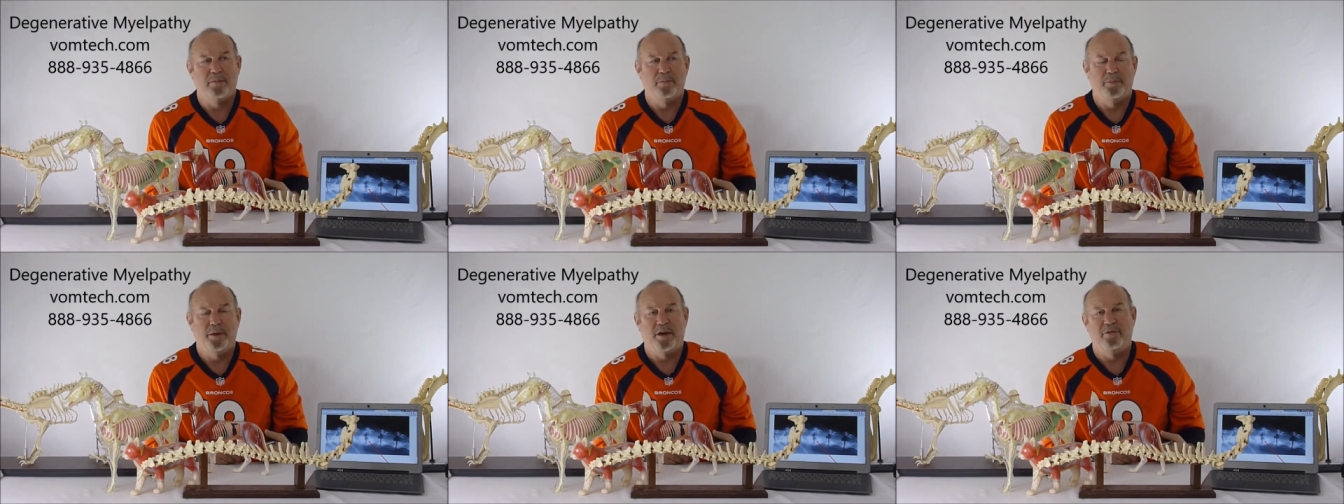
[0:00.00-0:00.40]

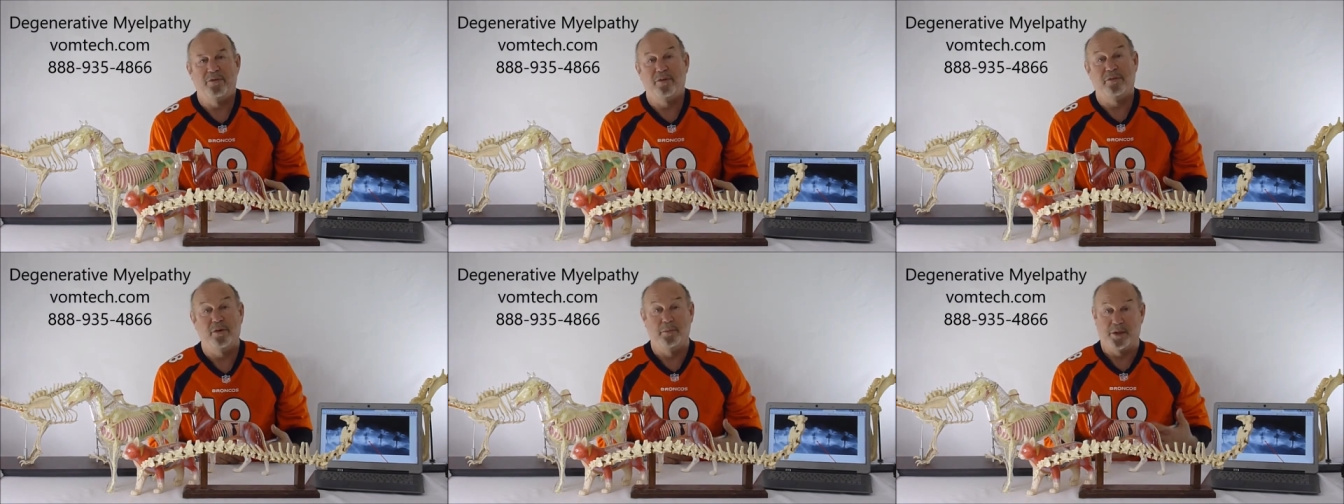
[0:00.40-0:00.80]

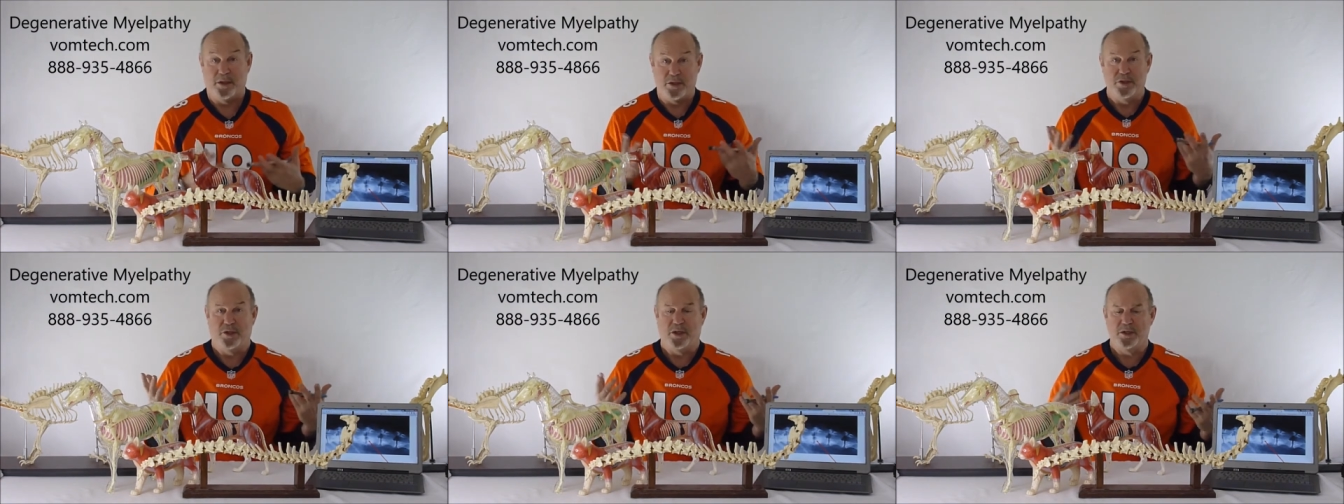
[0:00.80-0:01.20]
benefit from an
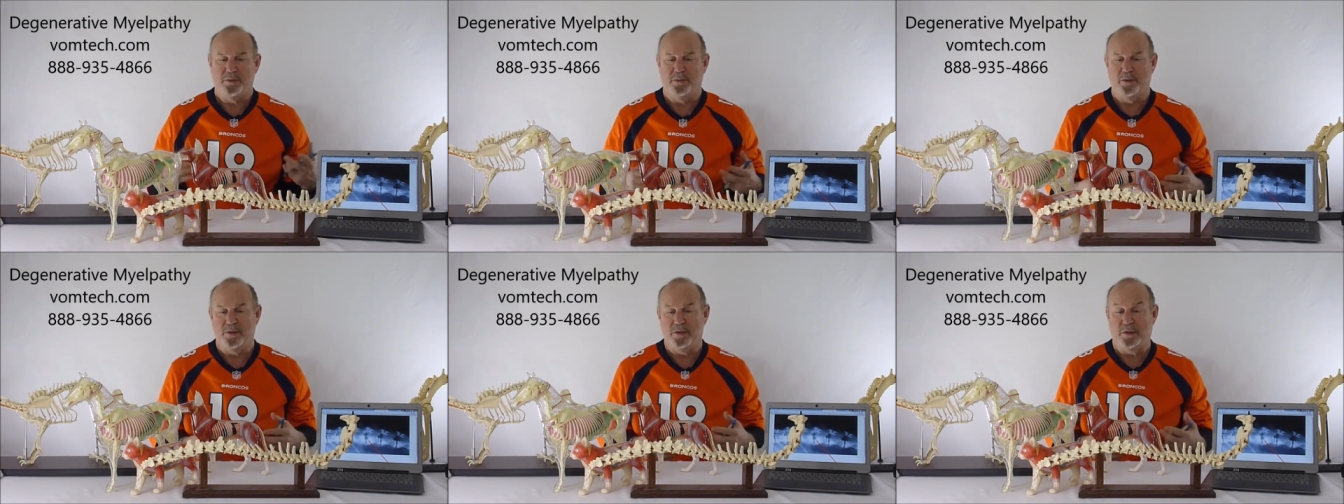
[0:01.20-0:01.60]

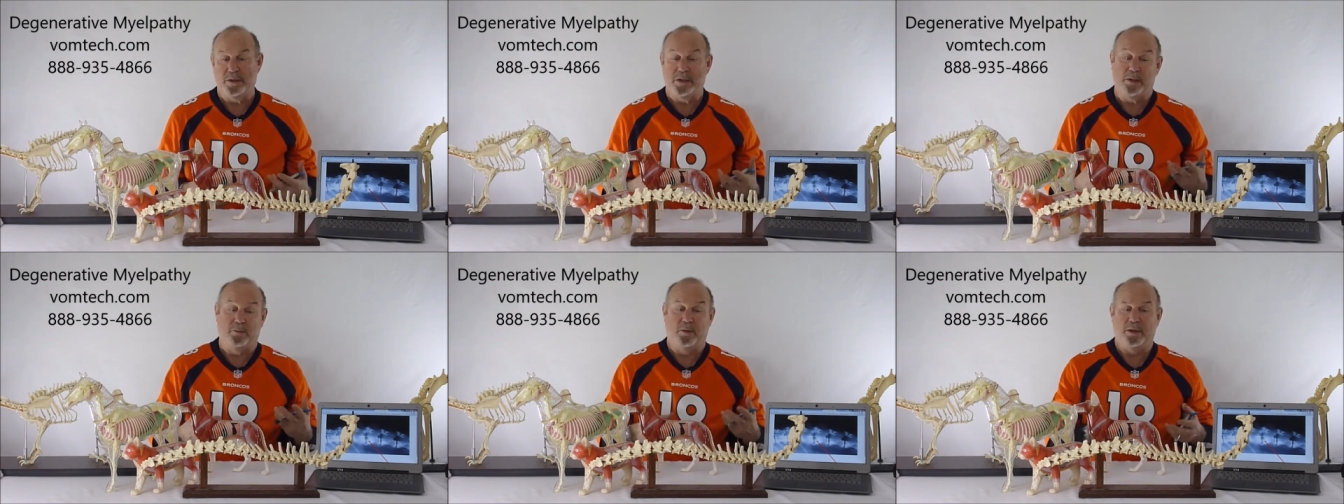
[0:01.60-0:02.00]
adjustment. So I
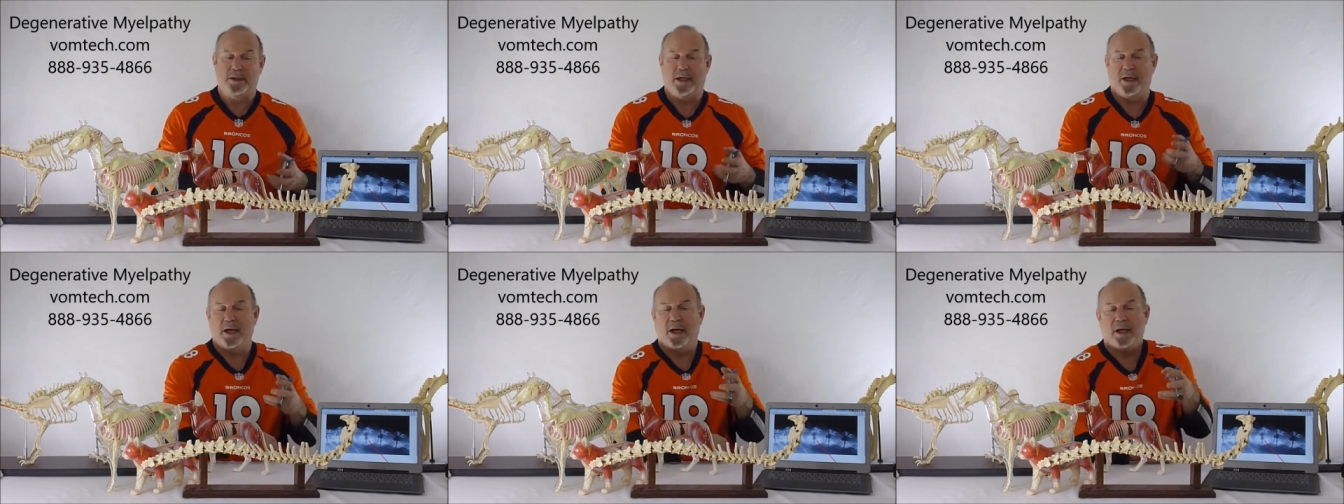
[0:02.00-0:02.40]
said, what the
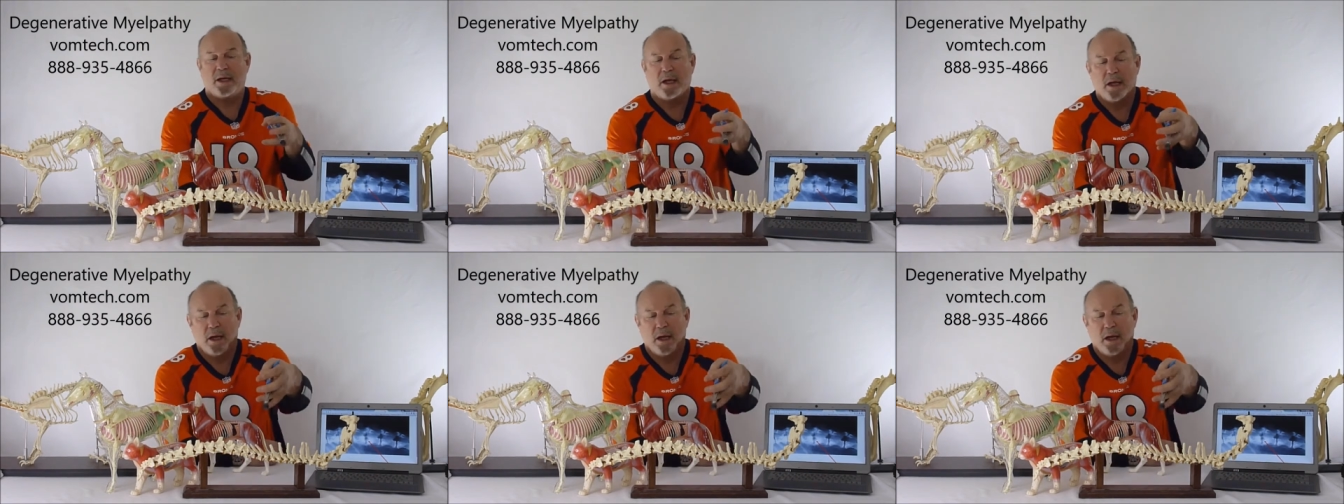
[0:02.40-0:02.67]
heck?